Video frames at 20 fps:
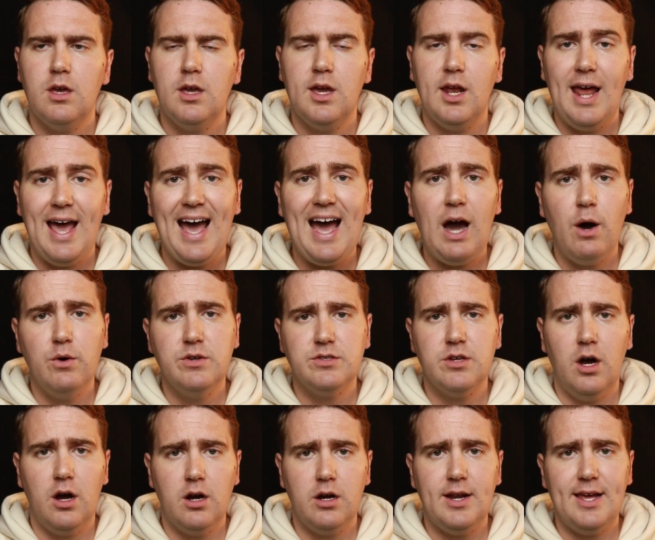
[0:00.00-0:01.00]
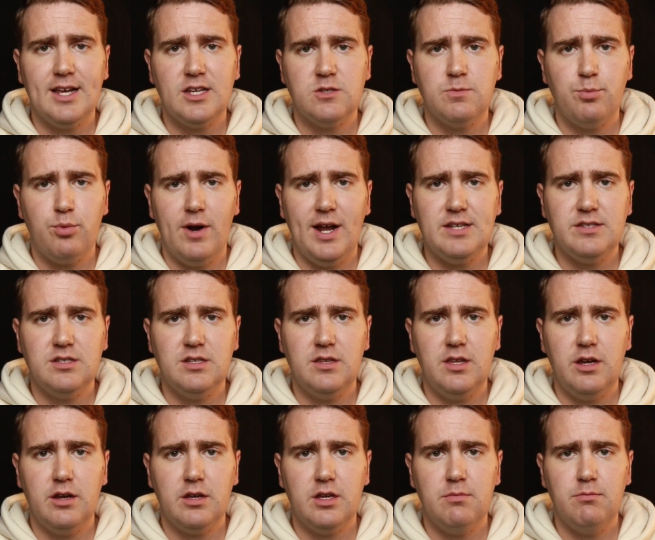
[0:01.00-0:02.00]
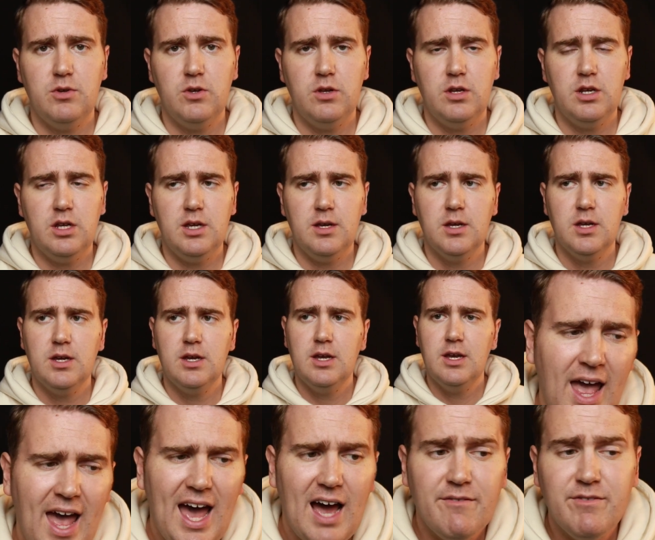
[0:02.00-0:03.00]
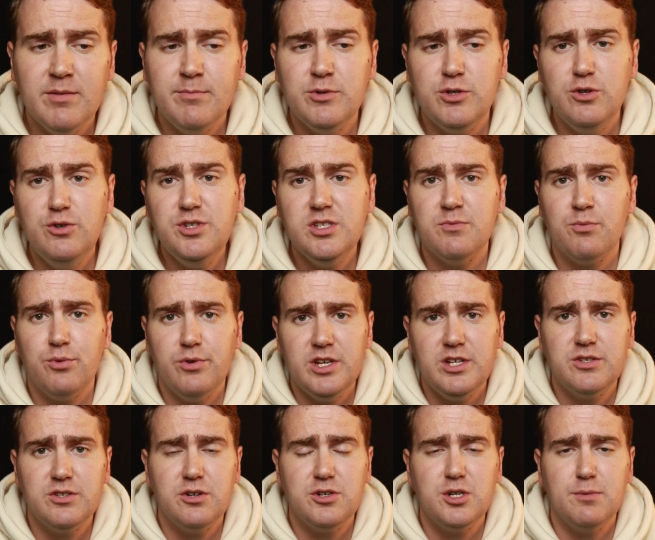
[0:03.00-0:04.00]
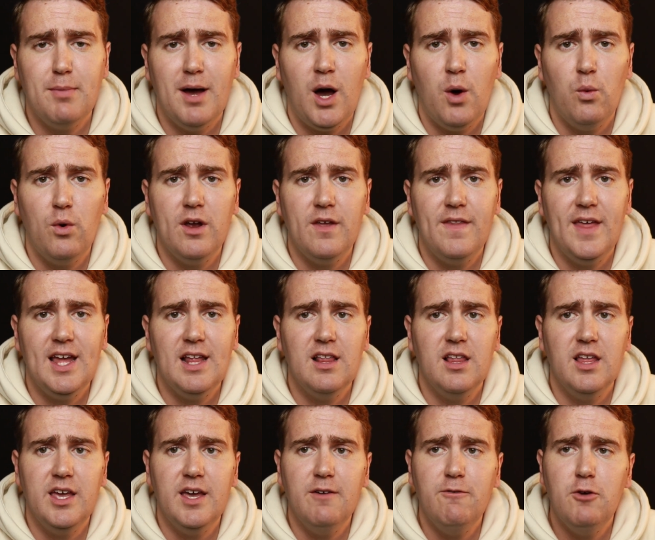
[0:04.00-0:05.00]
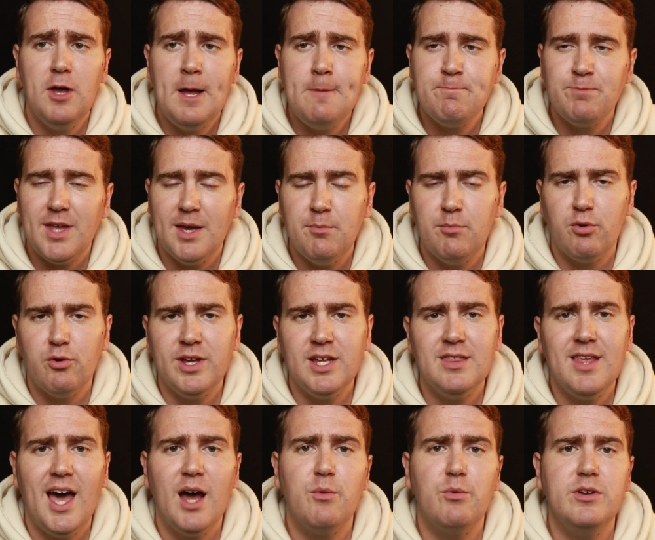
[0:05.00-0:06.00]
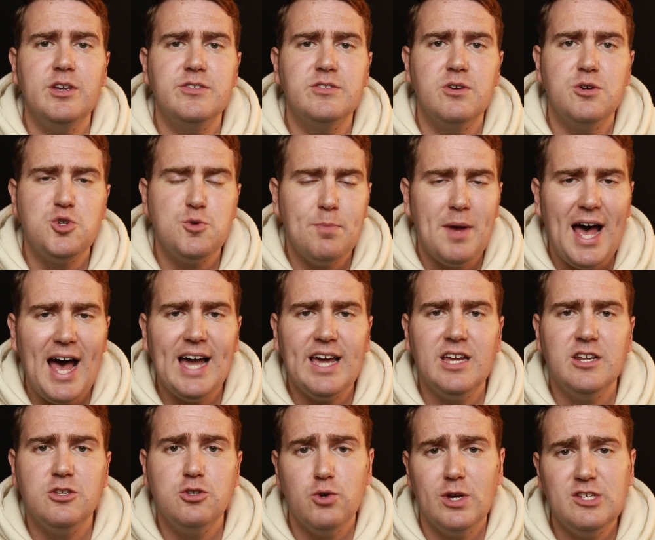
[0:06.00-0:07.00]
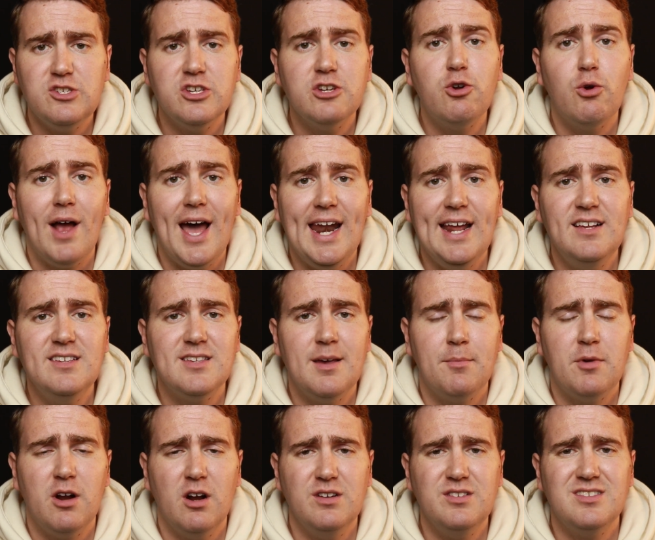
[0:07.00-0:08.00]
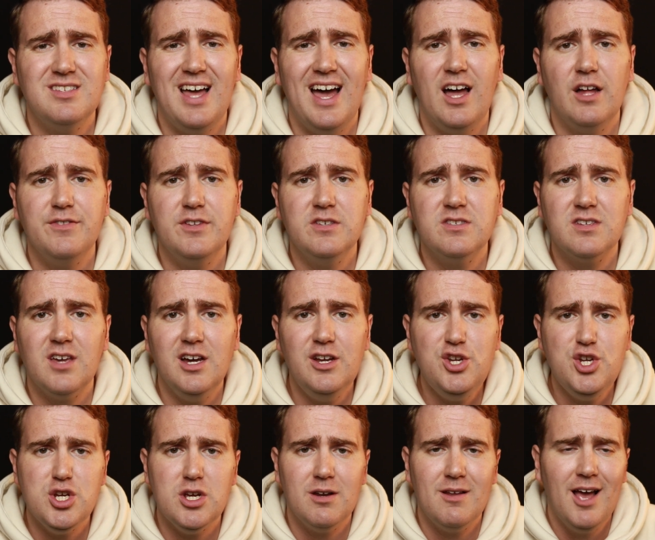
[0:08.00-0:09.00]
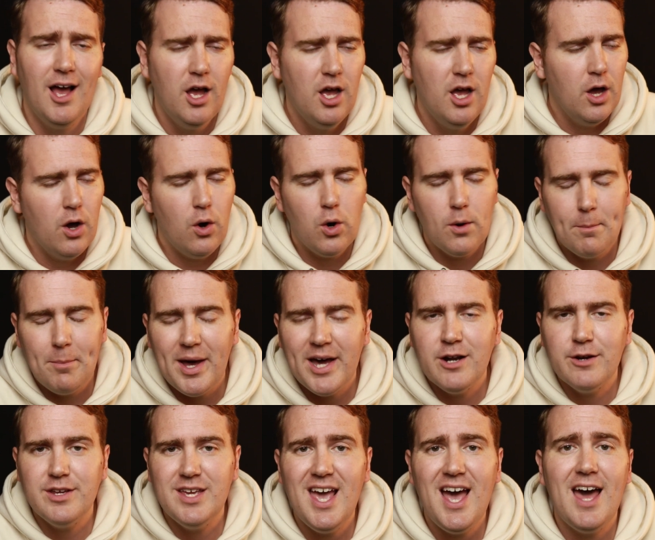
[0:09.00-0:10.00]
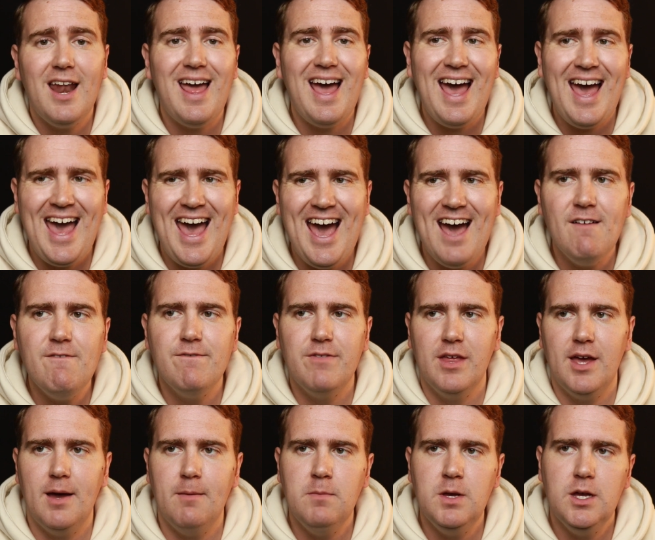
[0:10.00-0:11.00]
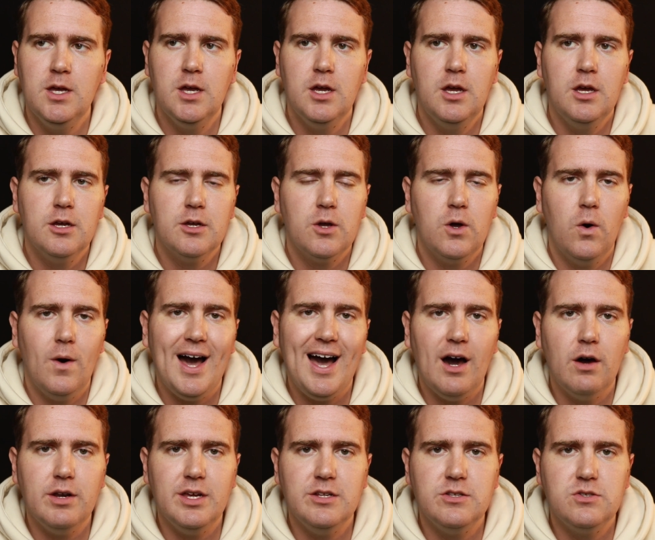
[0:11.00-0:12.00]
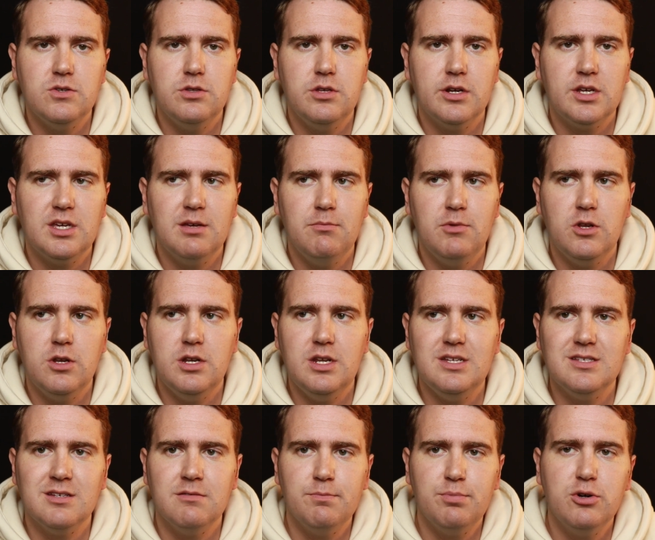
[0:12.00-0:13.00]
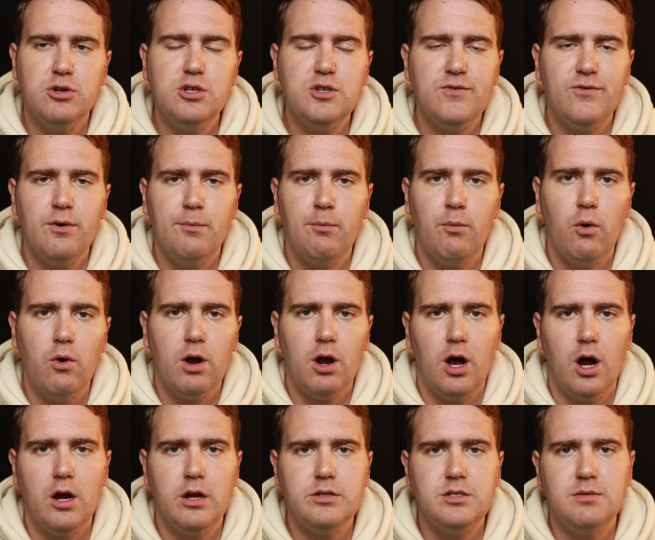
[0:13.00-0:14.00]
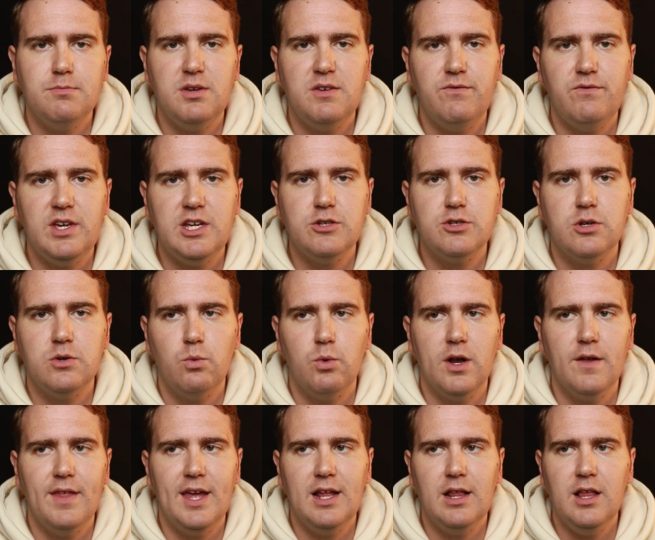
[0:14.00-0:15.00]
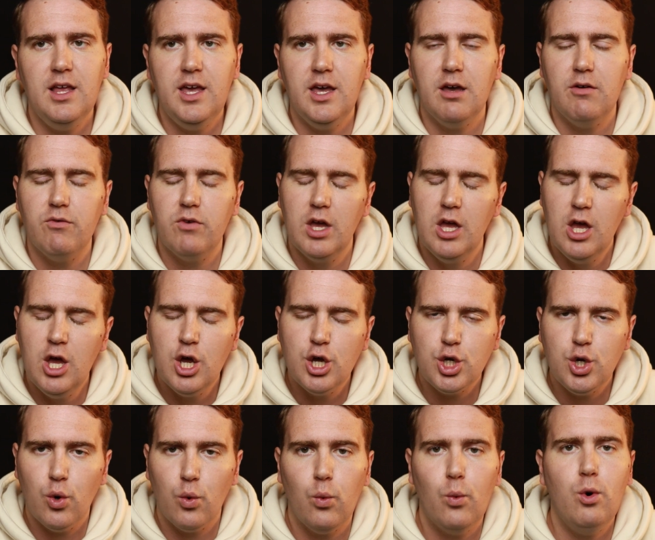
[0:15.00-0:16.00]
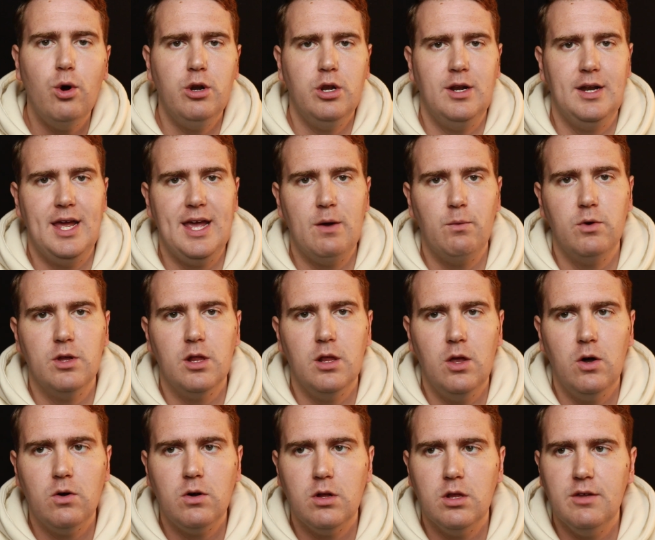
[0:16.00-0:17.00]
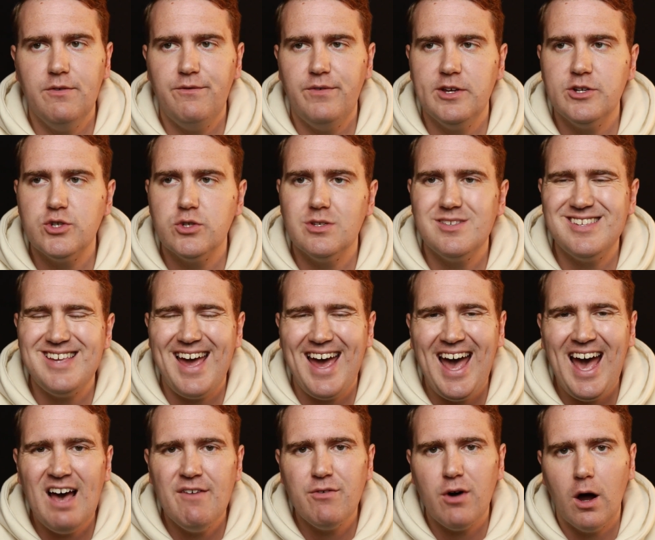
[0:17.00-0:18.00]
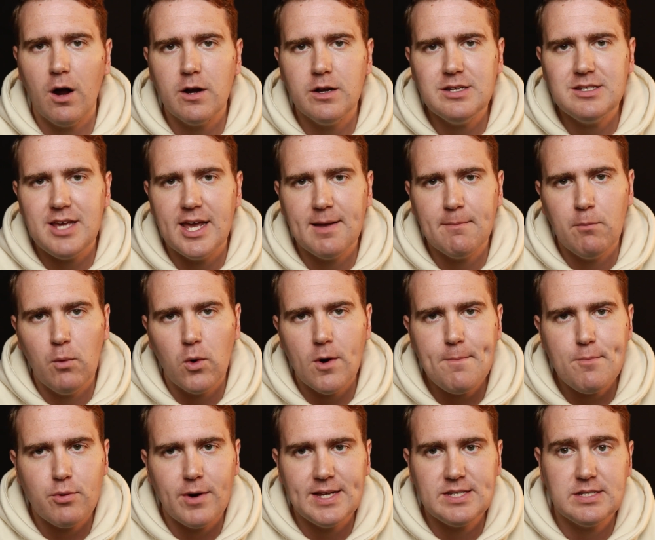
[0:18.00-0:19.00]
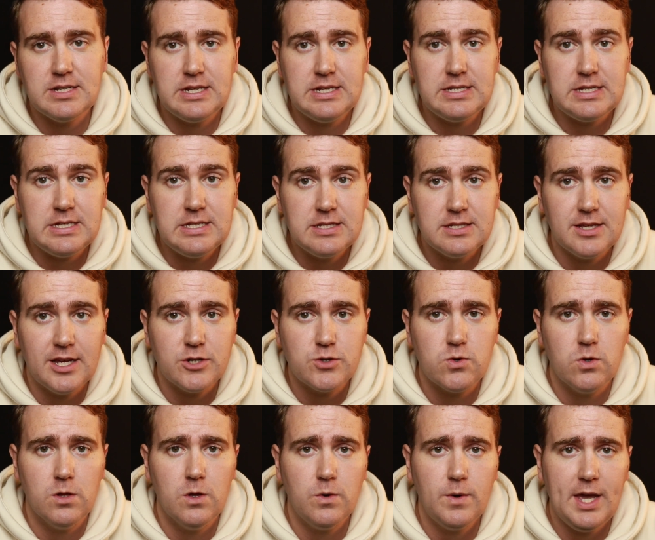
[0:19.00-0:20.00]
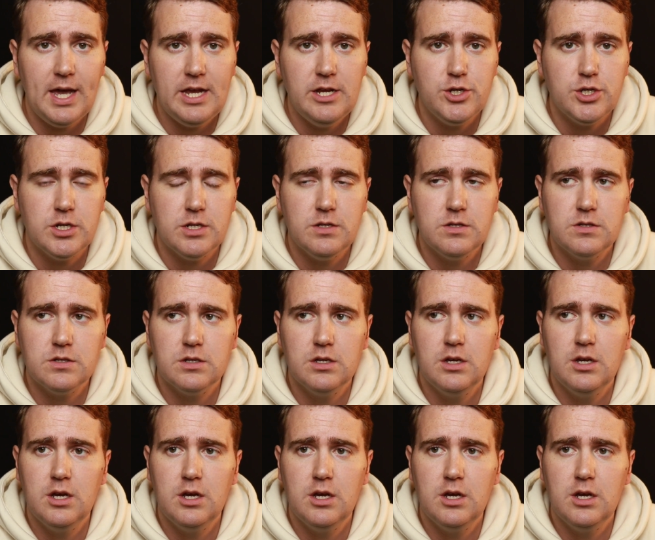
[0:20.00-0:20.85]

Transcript: And how is art expressed in their community? Have them do some research about where they live and bring that research back into a Socratic seminar-style discussion. Or better yet, have them go out into their communities and push for more art to be featured where they live. Coordinate with local officials to have art take more precedence in central locations.